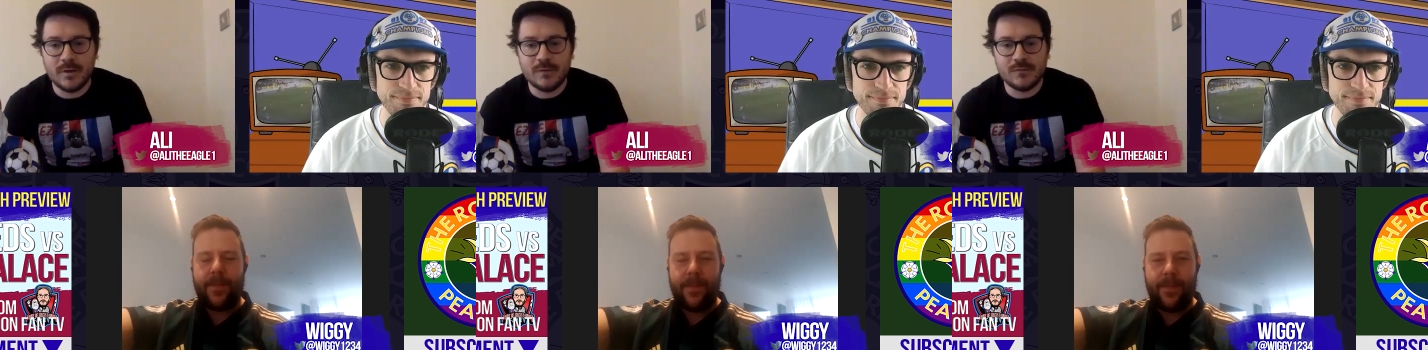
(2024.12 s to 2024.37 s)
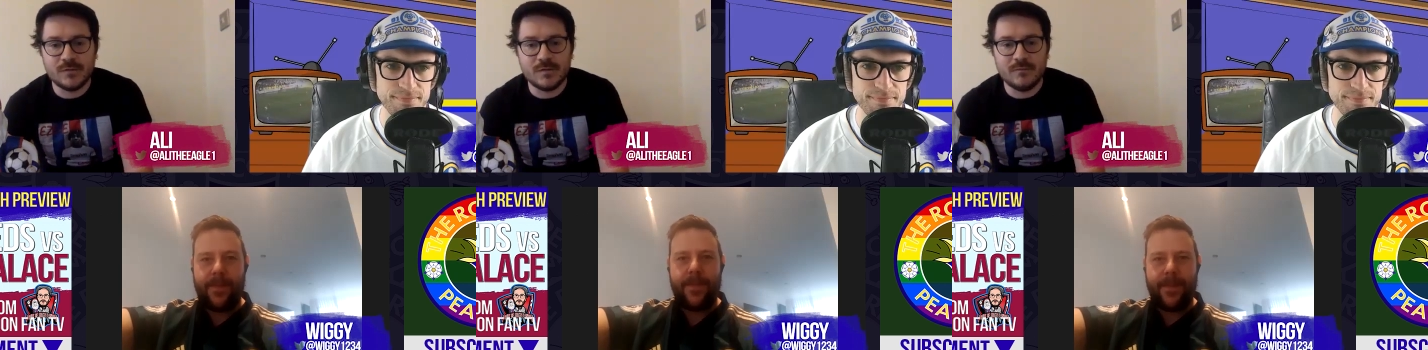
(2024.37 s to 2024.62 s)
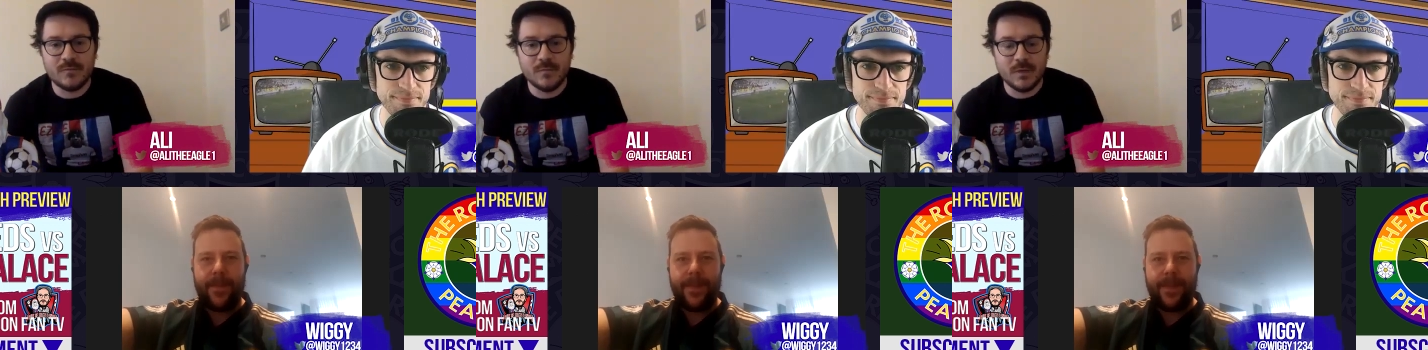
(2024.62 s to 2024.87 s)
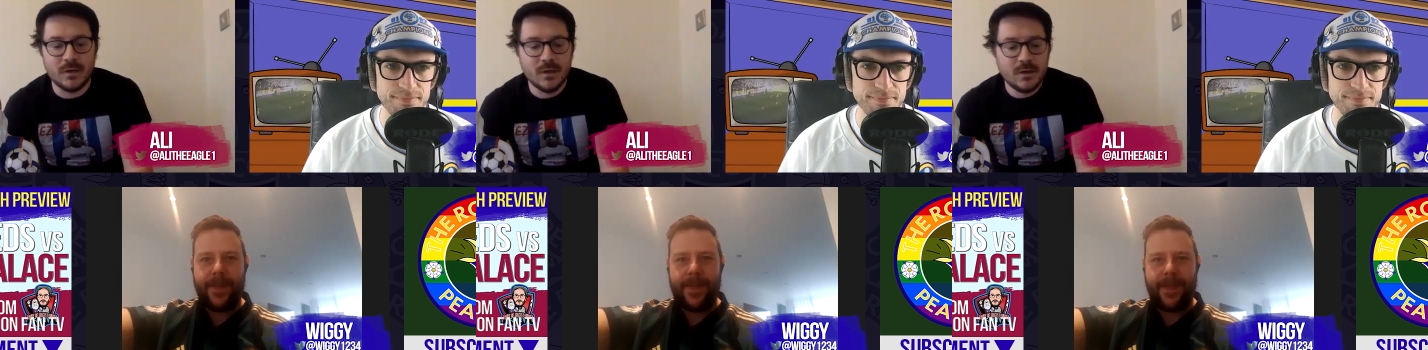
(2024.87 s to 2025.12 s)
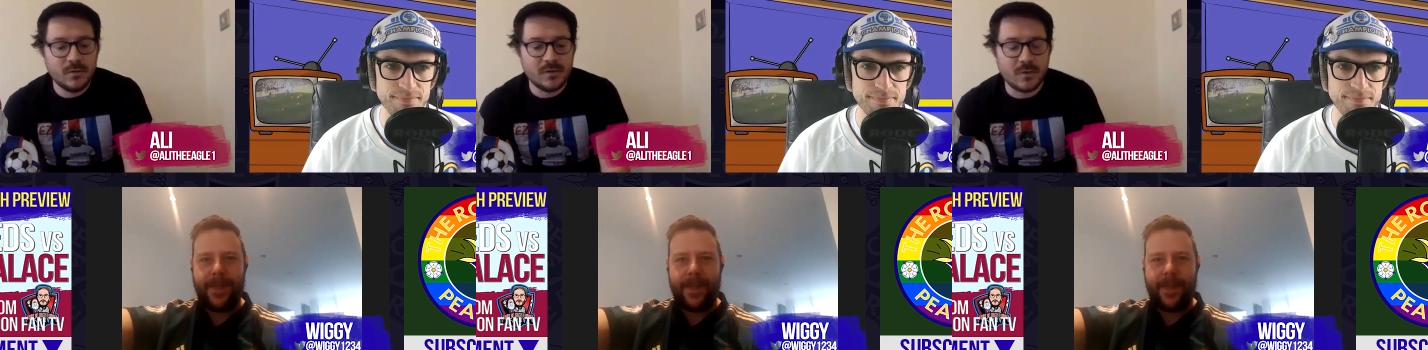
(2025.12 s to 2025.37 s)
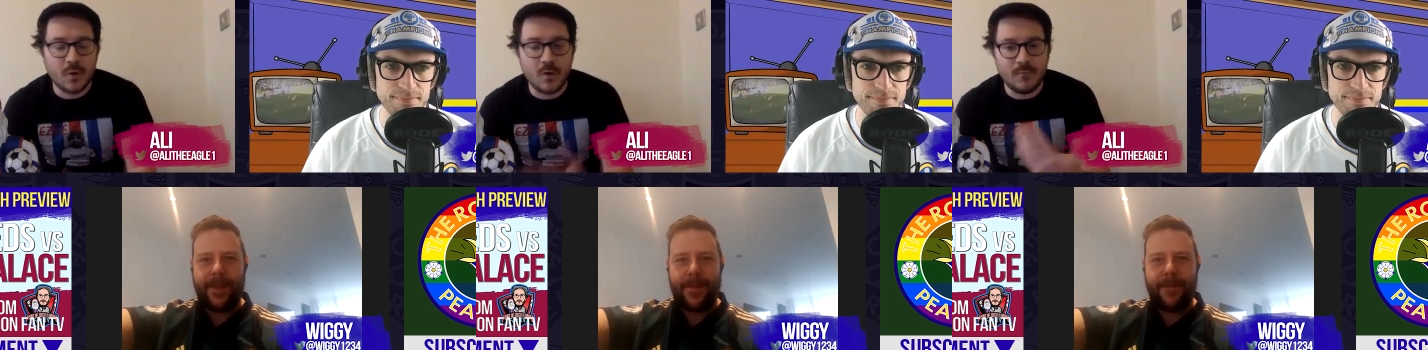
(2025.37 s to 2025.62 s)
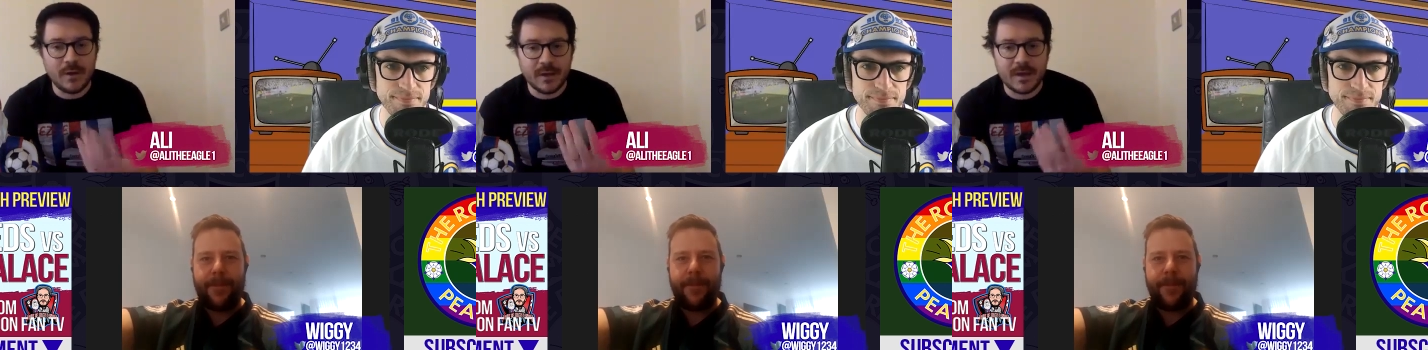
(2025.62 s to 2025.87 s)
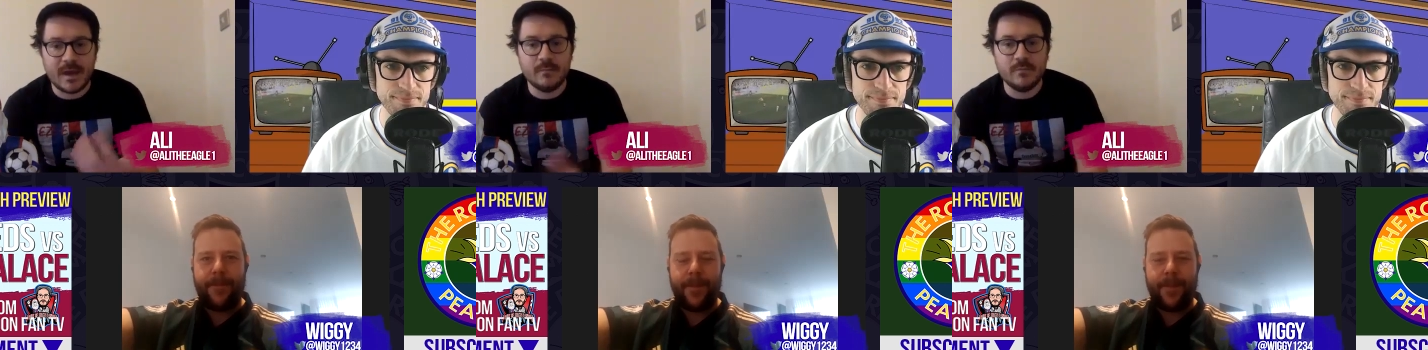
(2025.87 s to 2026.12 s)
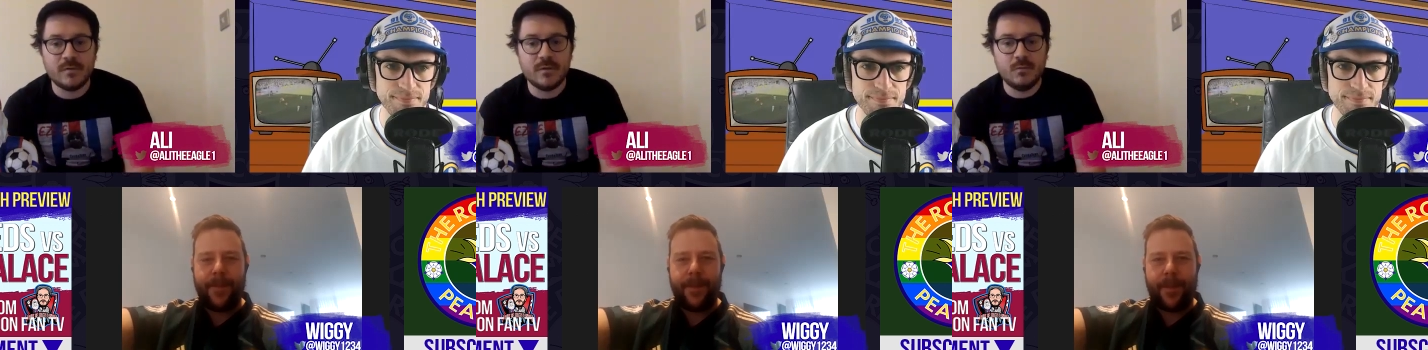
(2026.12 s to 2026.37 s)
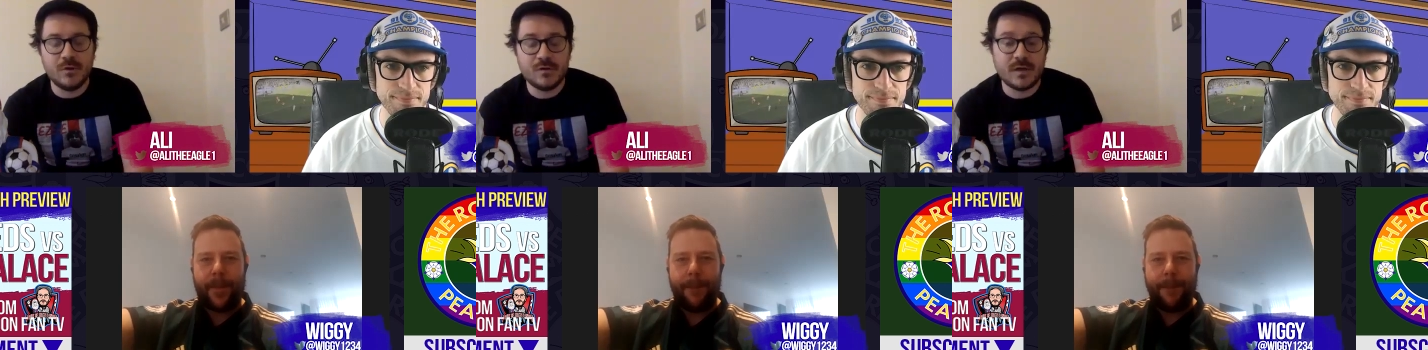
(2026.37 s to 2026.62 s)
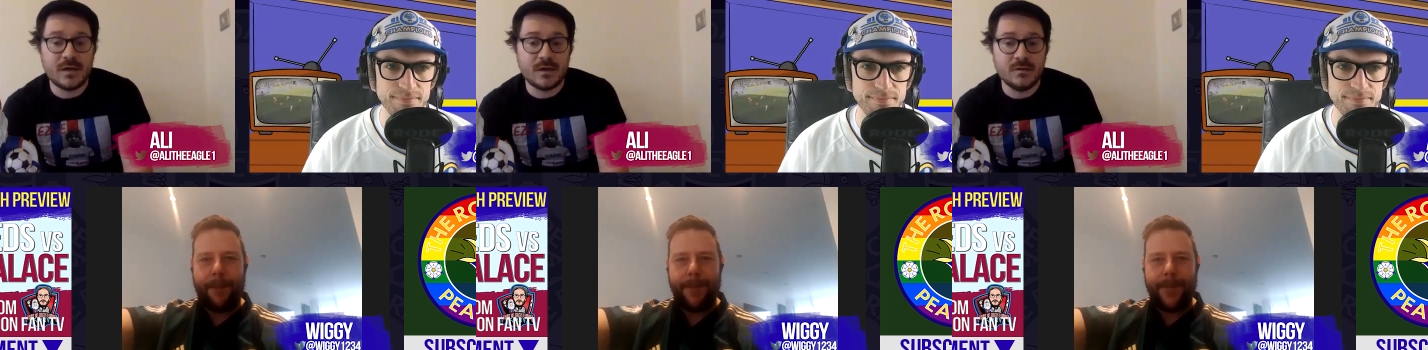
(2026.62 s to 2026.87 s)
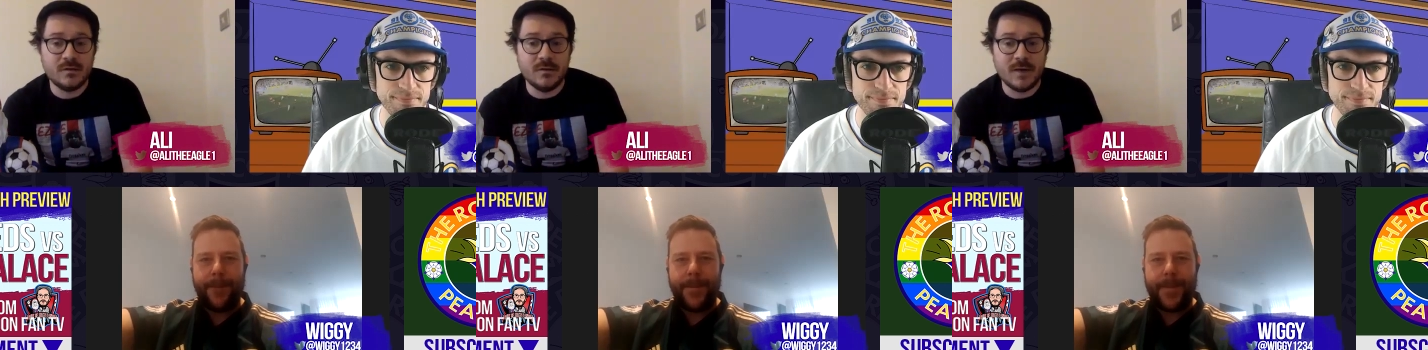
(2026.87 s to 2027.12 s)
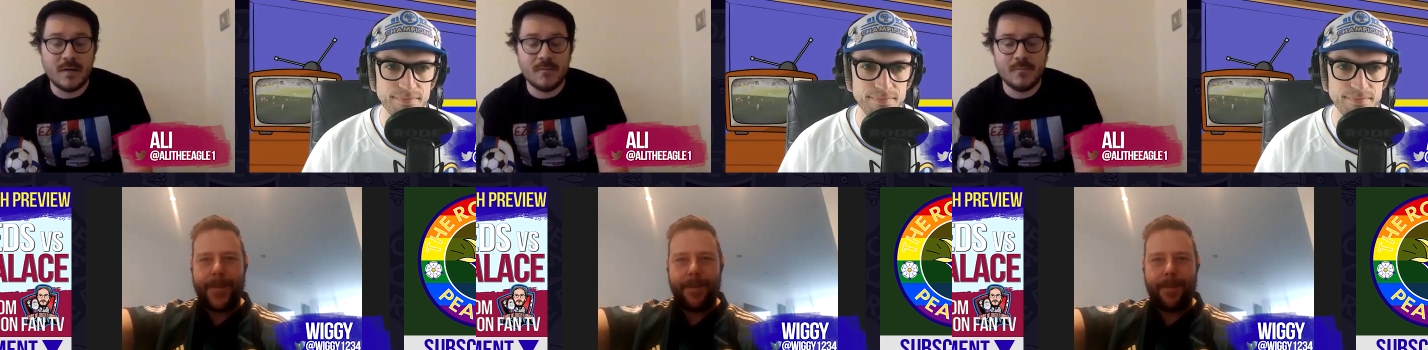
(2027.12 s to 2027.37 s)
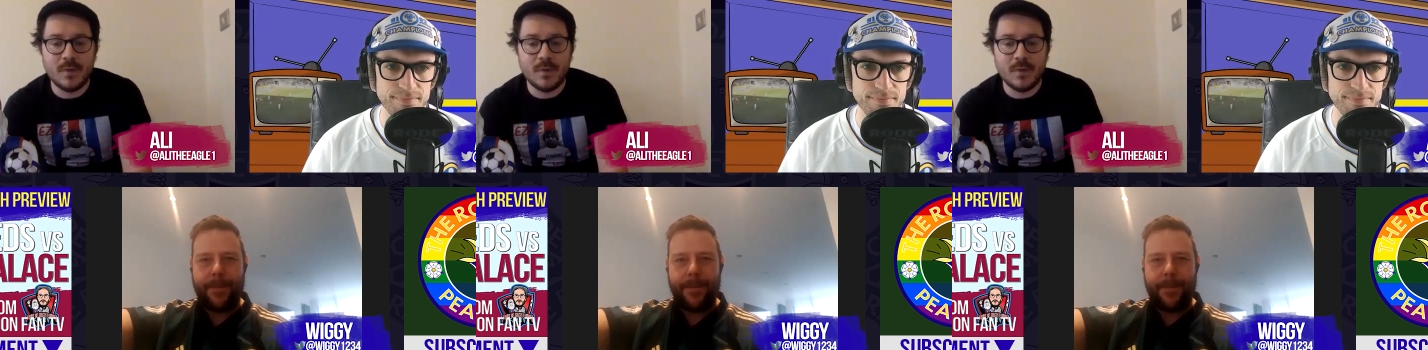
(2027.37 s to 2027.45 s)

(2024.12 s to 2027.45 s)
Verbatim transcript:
Speaker 1: will be interesting for me, because they've got a run in games in which they can do that.